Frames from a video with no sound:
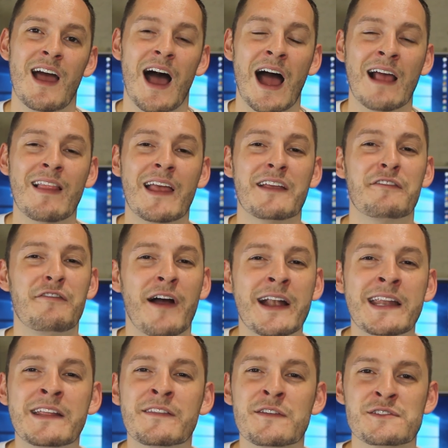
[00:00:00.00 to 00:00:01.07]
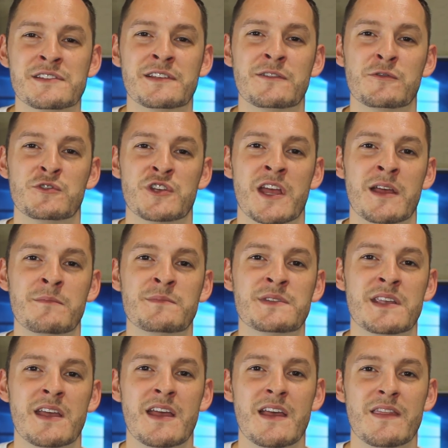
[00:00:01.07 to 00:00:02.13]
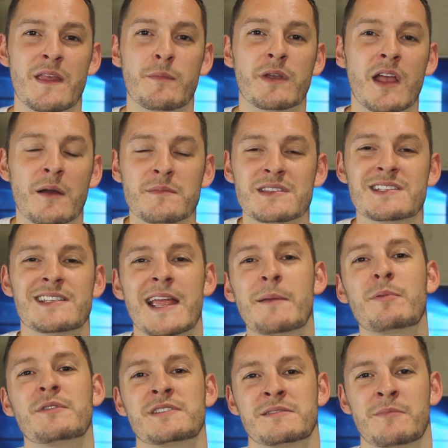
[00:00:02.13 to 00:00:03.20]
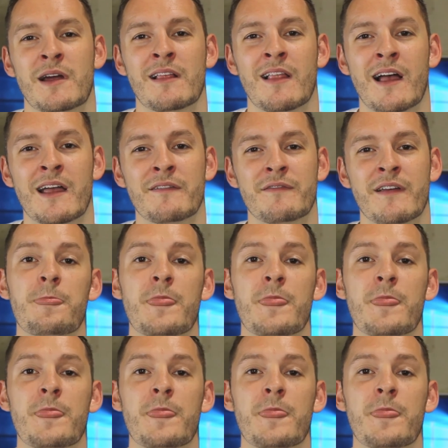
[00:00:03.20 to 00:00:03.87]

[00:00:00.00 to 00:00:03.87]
I like finding those little gems that become staples in my life.